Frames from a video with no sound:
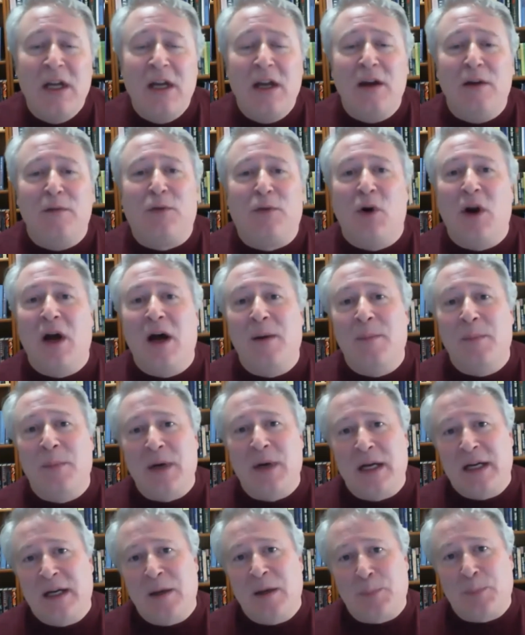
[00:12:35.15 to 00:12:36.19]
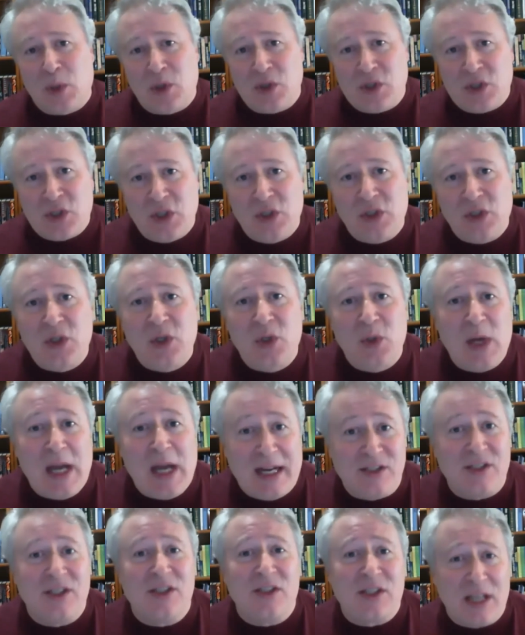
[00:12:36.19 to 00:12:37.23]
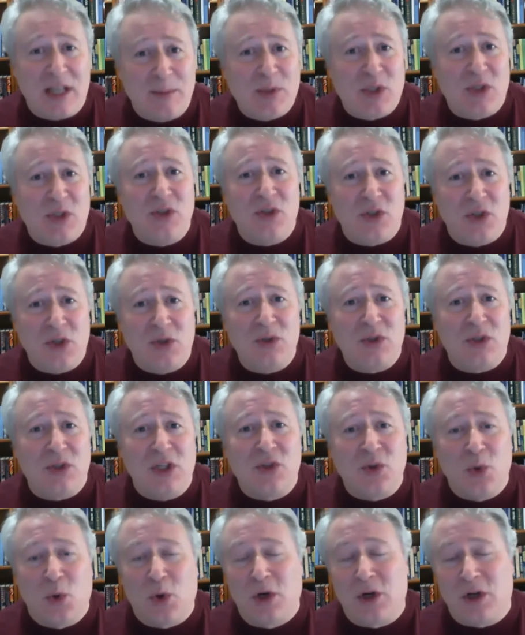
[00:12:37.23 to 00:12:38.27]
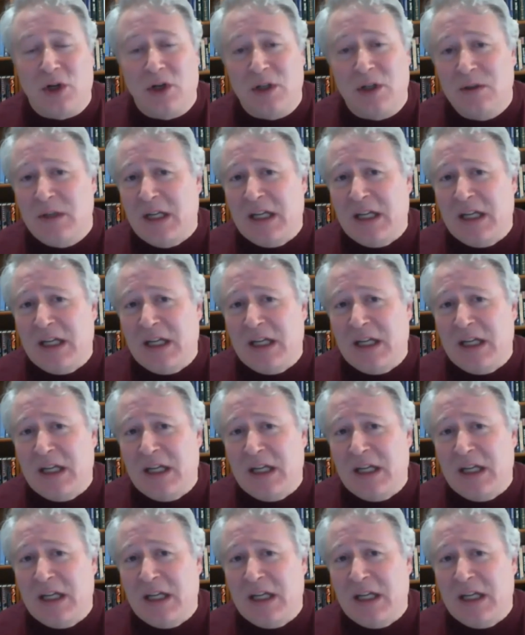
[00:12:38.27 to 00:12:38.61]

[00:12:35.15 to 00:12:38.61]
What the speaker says: from a person who has a substance use disorder.